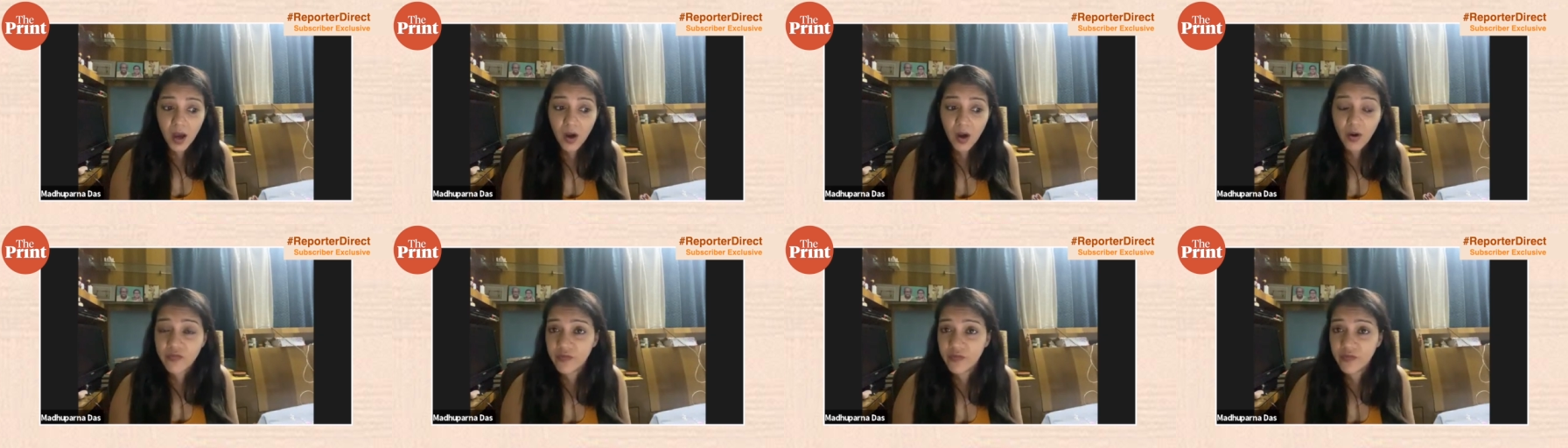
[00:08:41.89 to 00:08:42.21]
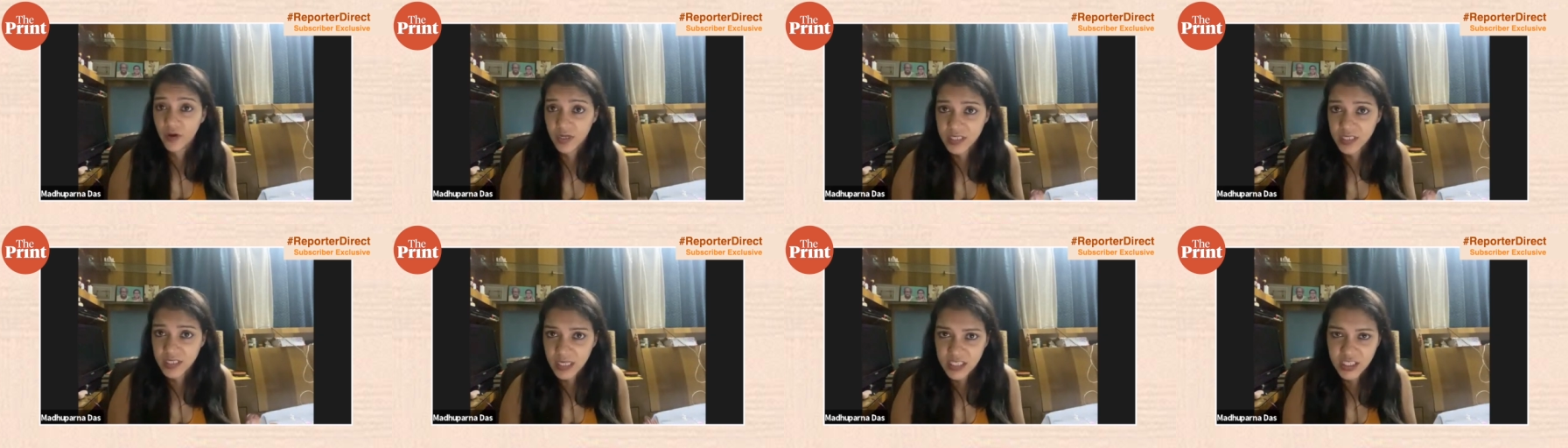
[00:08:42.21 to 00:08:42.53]
of
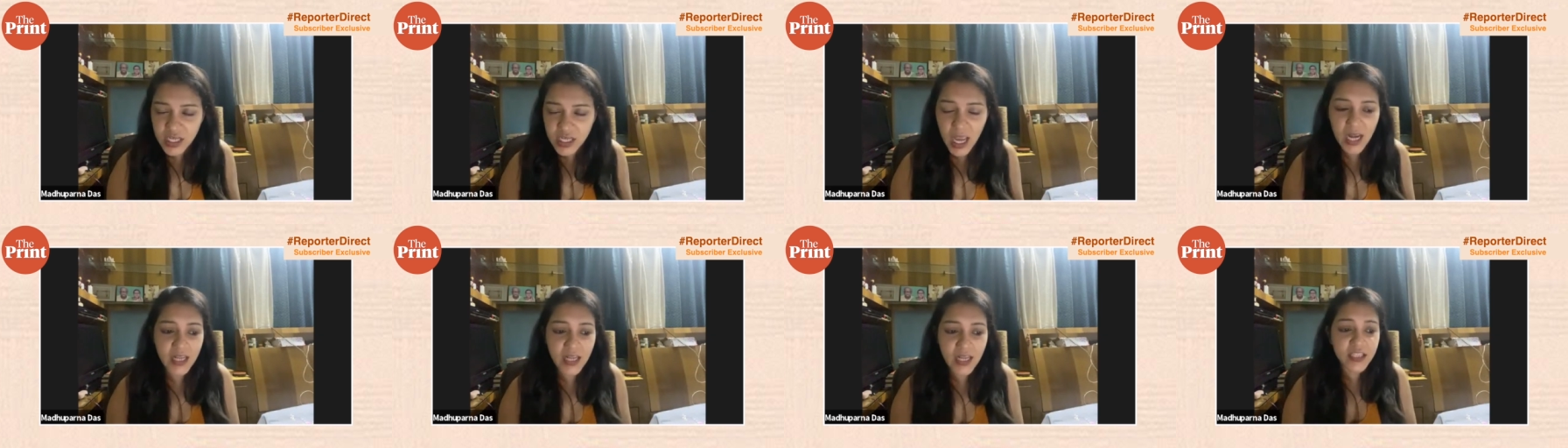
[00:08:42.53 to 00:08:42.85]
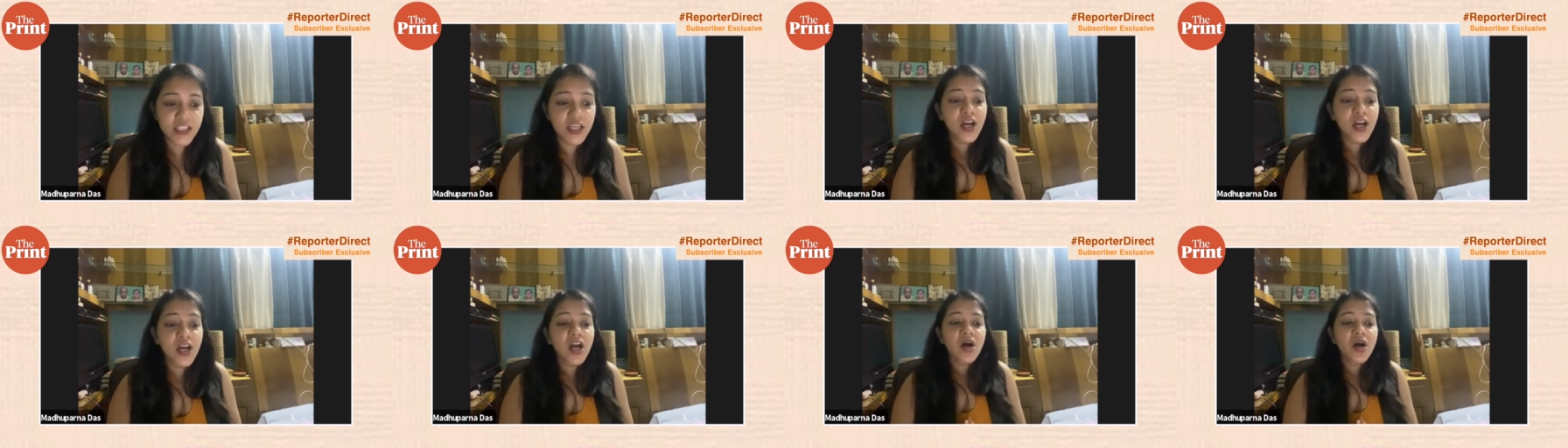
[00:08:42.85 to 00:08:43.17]
course a
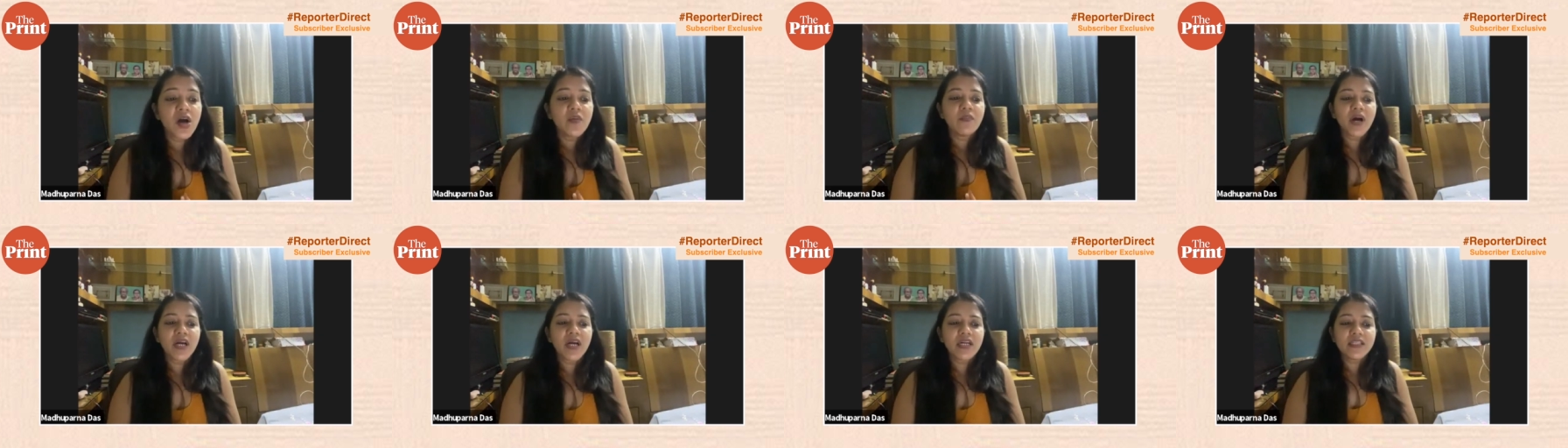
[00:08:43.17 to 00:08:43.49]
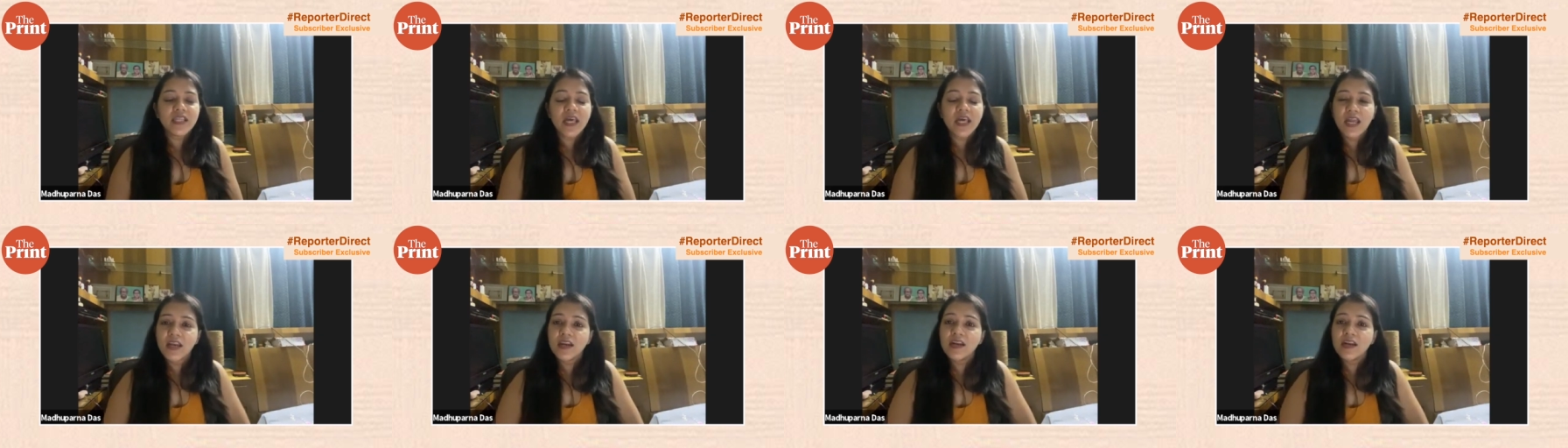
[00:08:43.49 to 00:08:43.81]
challenge but
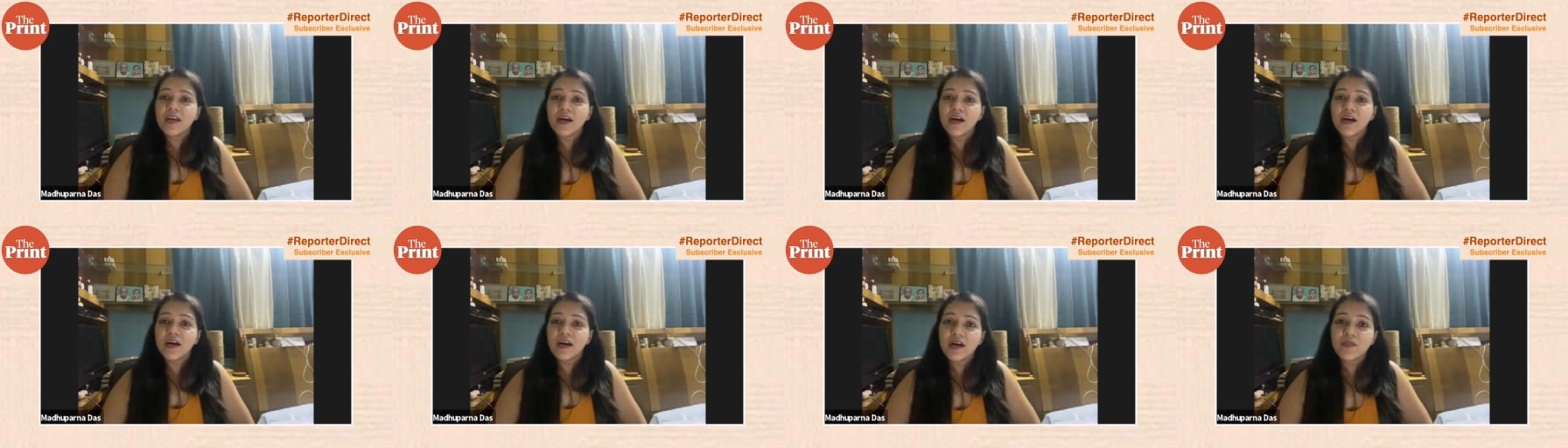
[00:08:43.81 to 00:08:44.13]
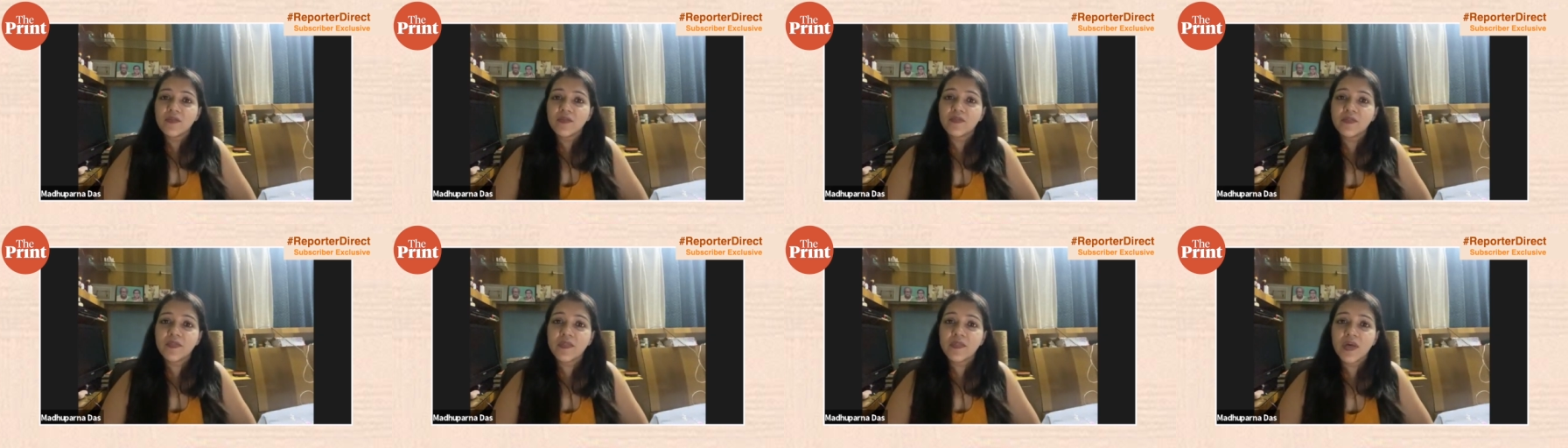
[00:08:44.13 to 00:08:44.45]
then
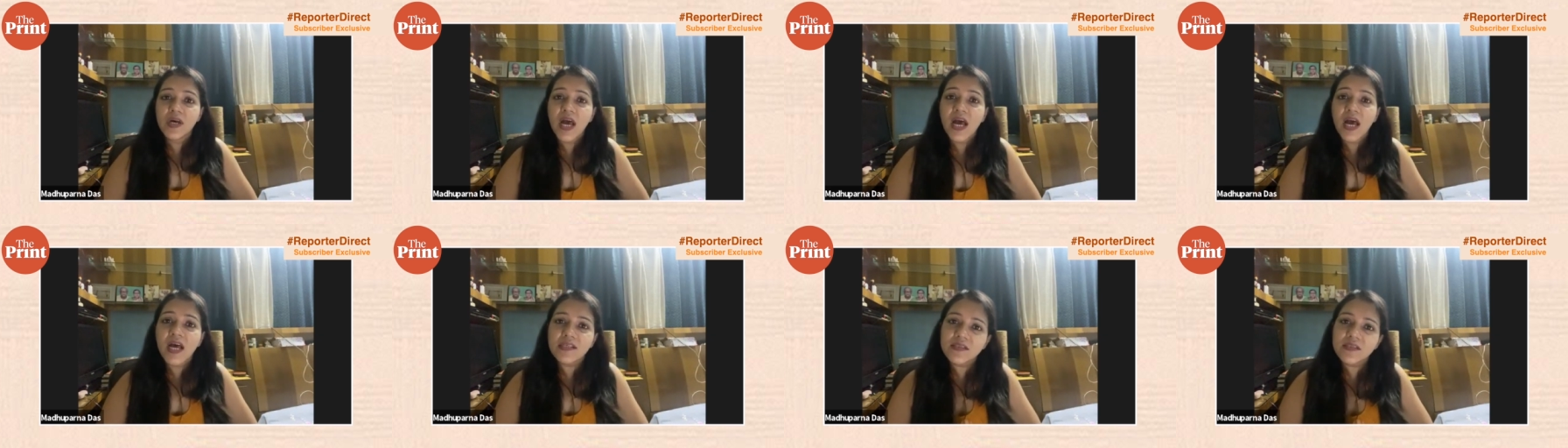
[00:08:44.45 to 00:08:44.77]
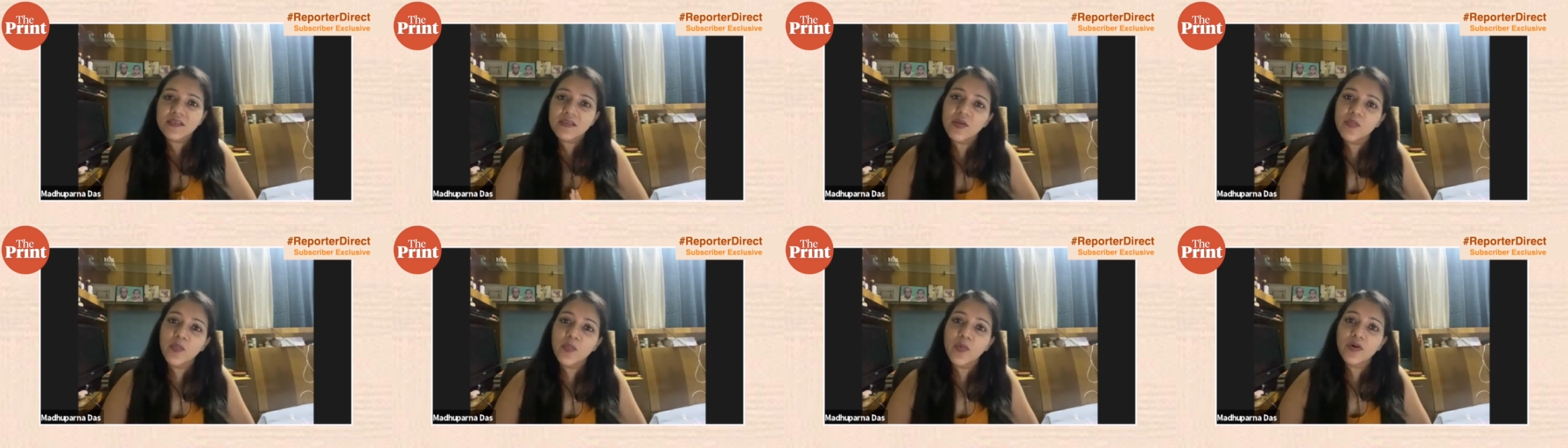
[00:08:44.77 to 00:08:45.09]
um, as
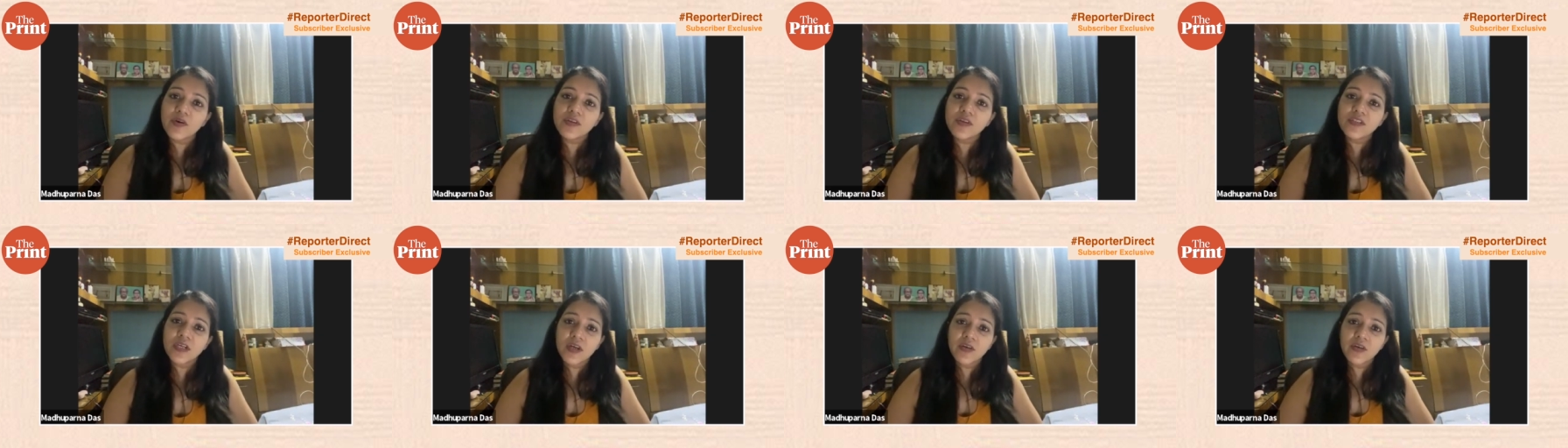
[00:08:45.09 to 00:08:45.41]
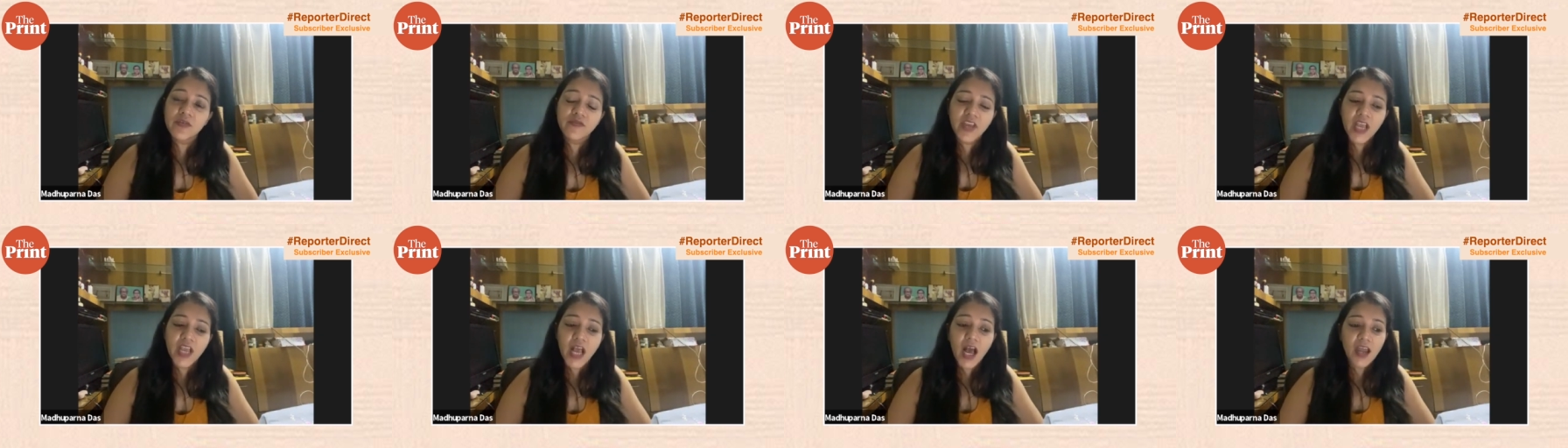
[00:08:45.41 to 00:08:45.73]

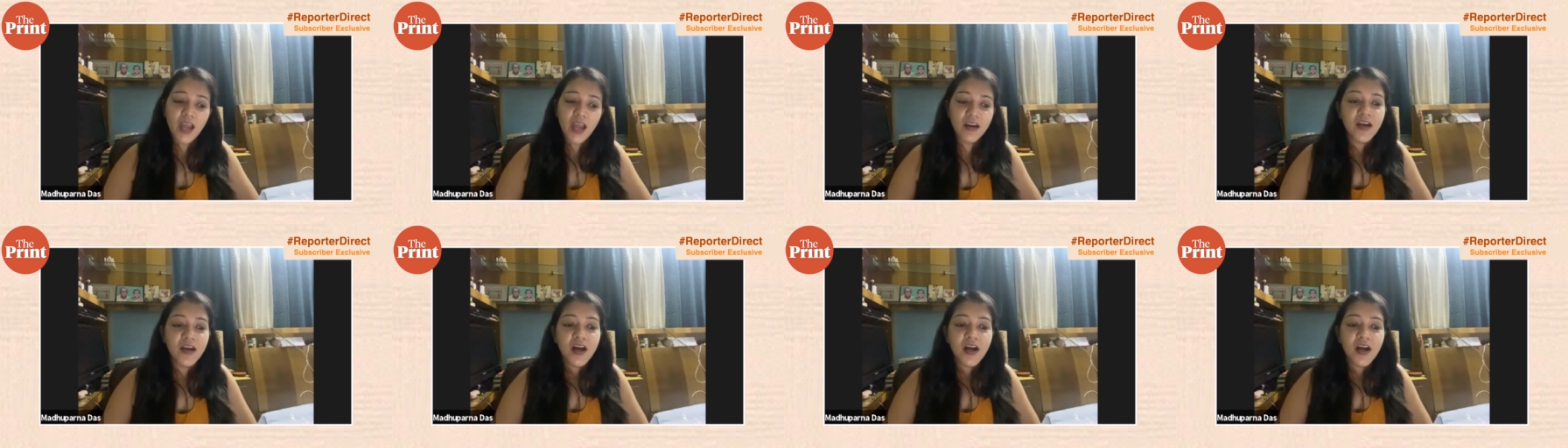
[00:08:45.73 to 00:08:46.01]
reporter we are